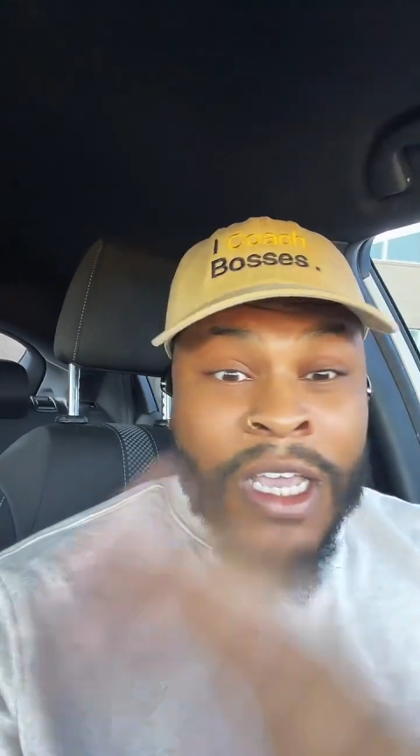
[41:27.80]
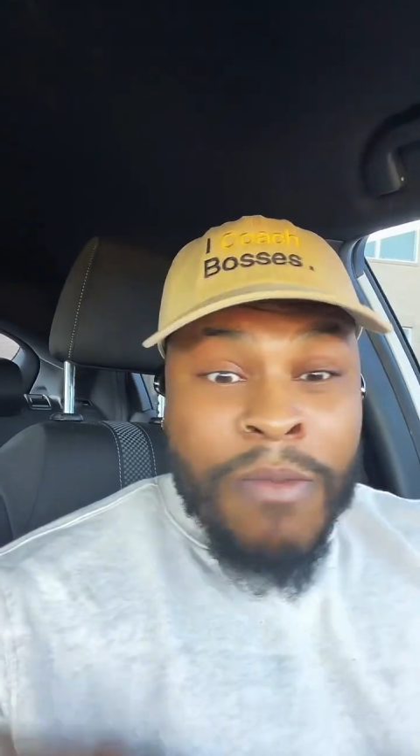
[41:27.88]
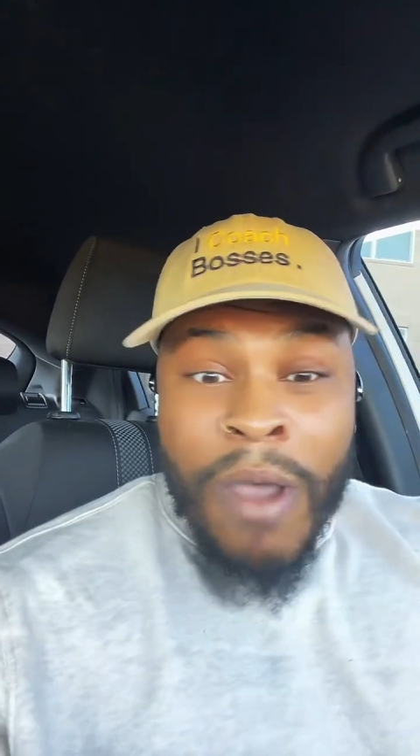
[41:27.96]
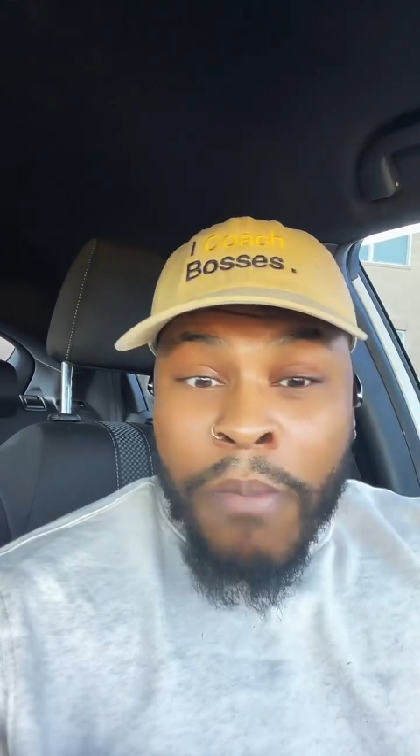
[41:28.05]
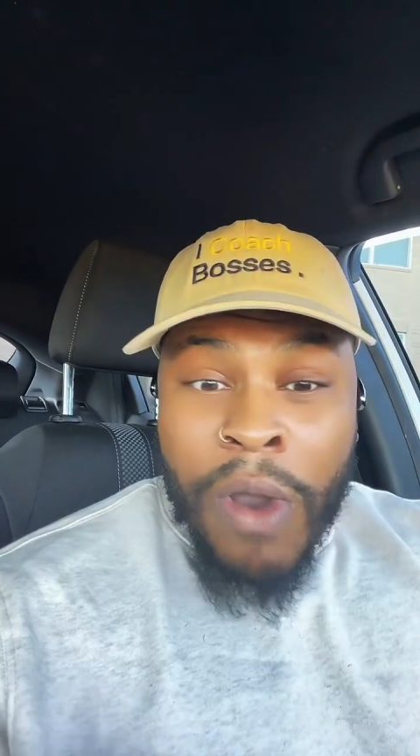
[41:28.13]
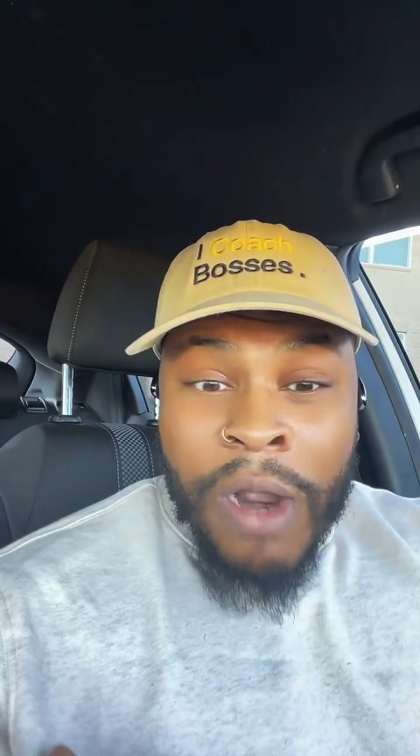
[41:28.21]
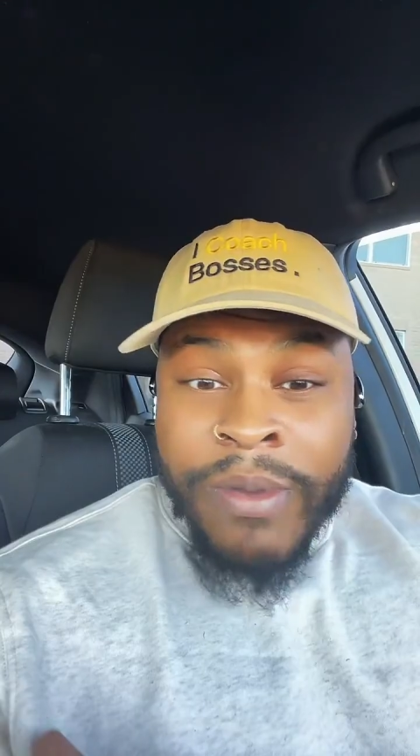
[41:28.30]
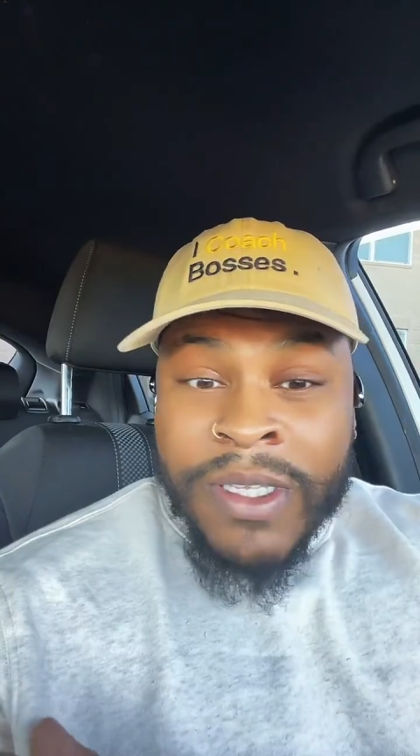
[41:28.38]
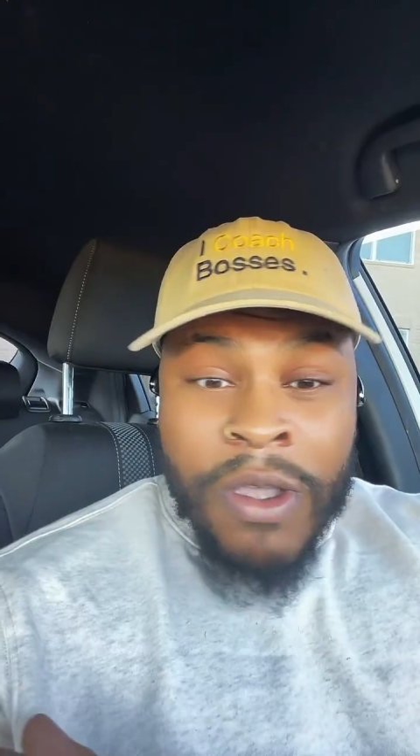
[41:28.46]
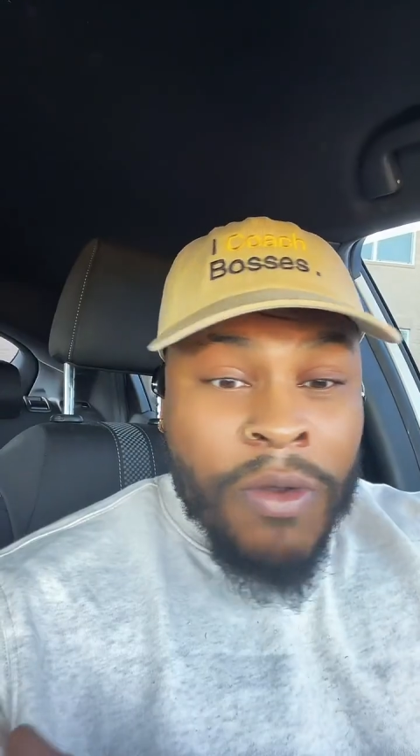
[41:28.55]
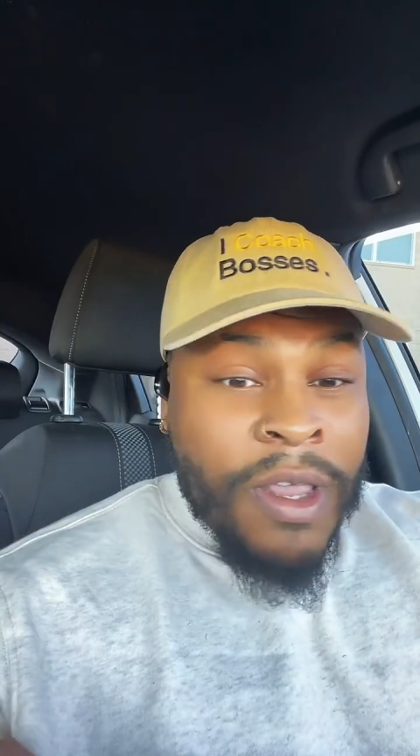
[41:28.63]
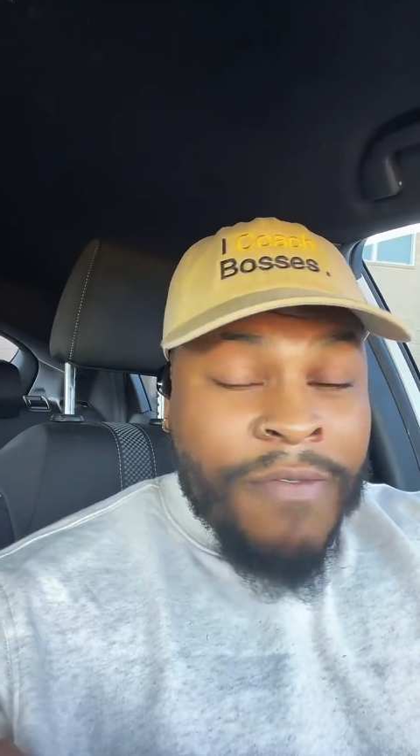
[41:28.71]
10 of my
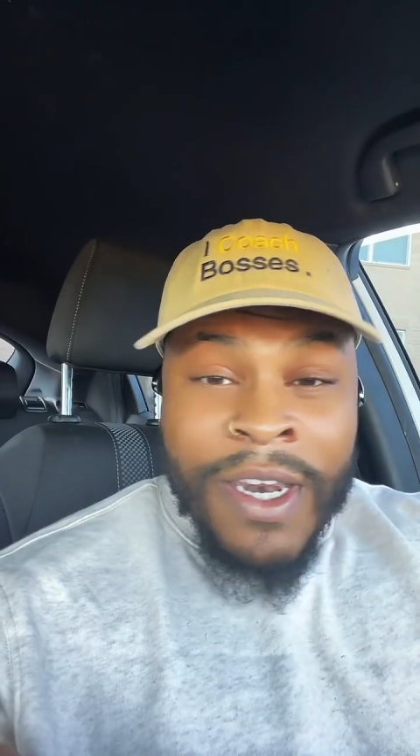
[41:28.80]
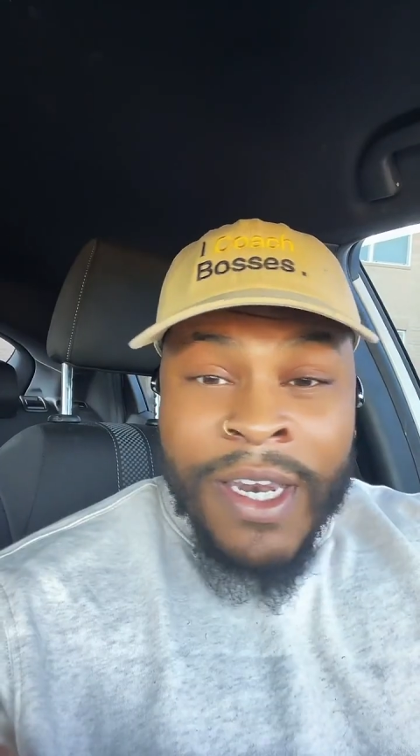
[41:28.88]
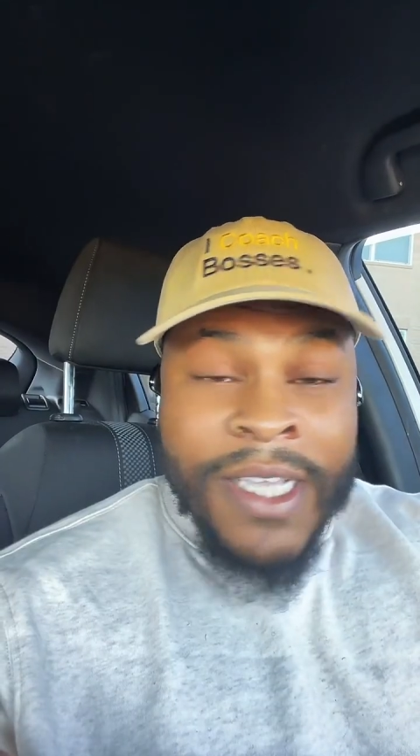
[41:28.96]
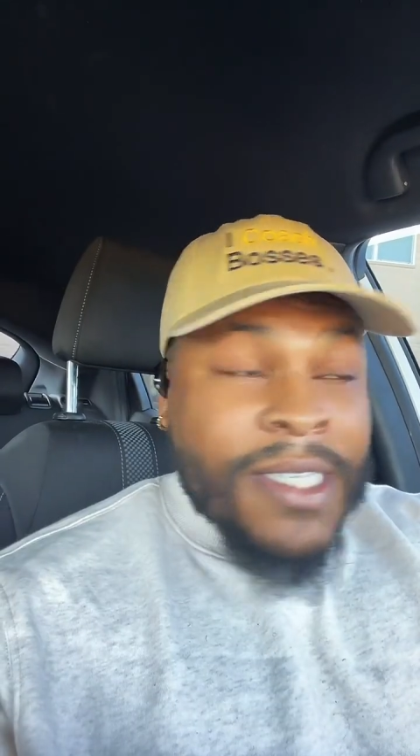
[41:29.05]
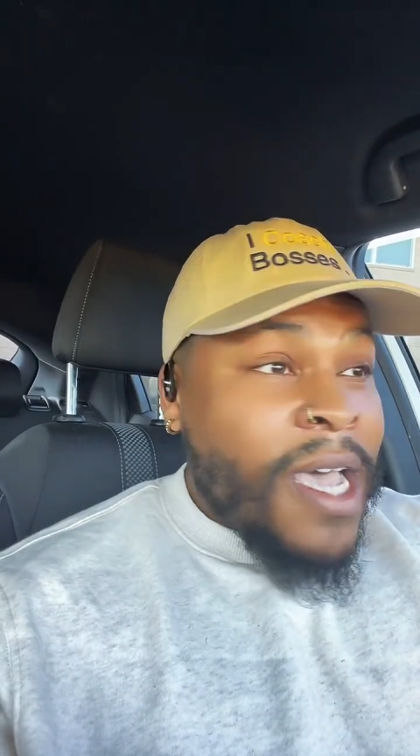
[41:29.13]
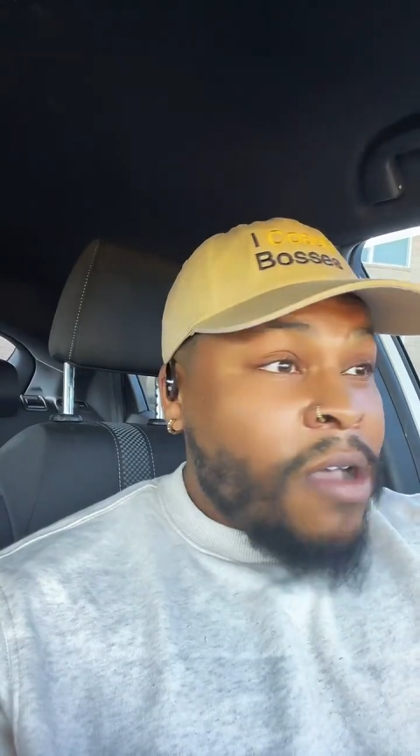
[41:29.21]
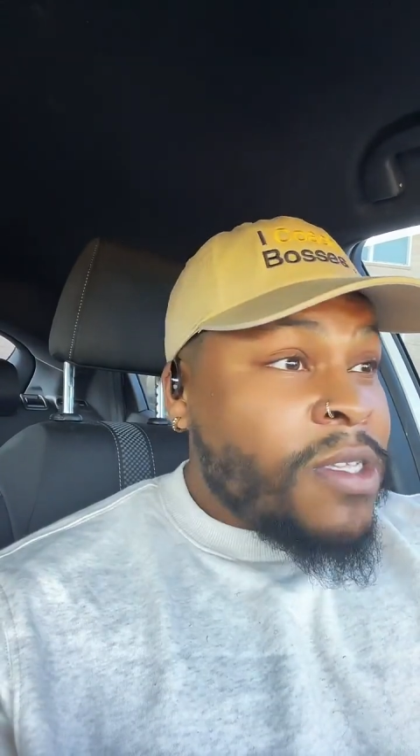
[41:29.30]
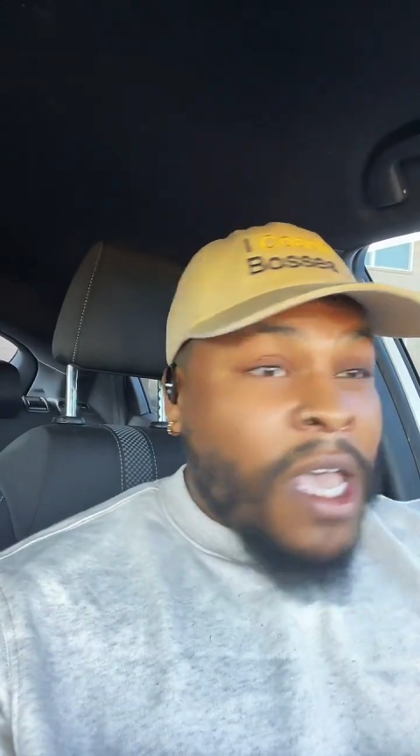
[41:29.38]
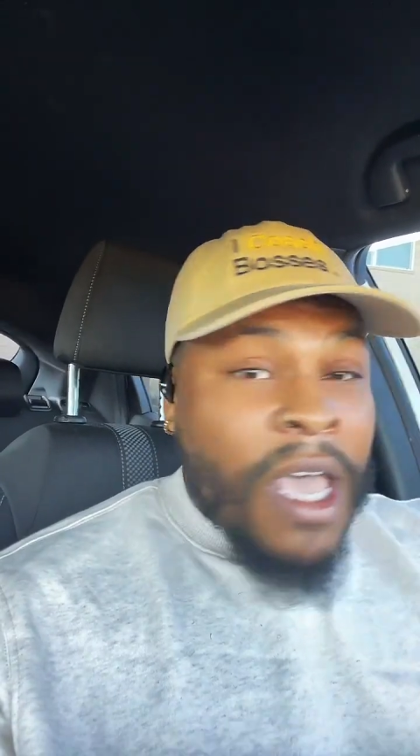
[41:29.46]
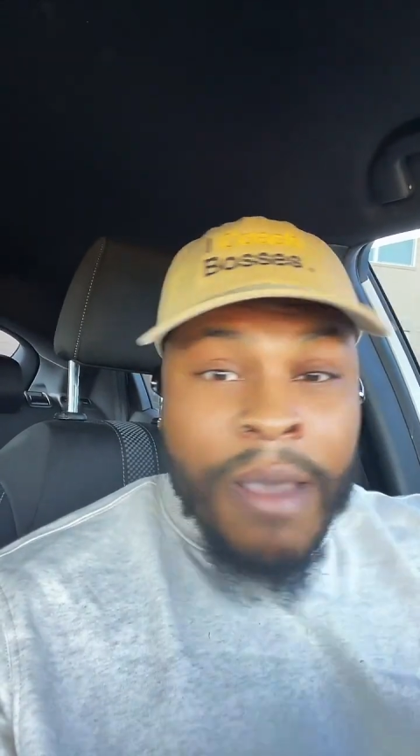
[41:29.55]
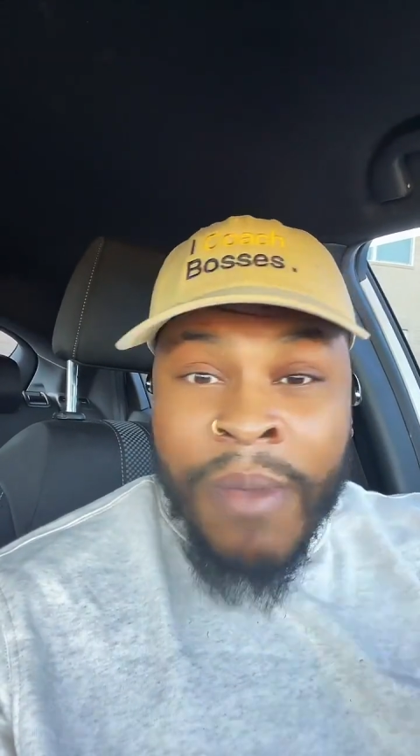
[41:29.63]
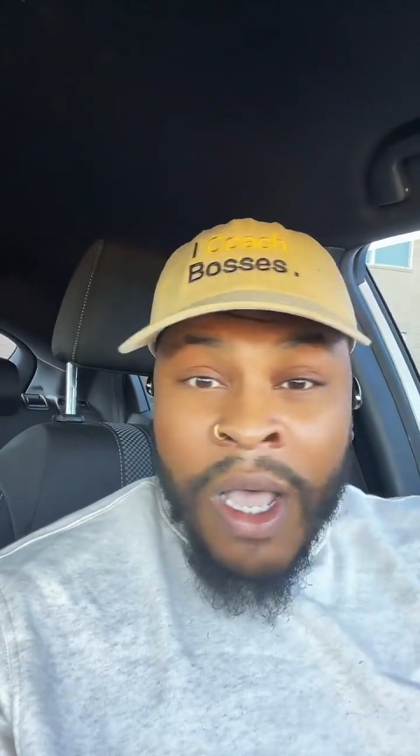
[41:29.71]
Barbies gonna live in this house,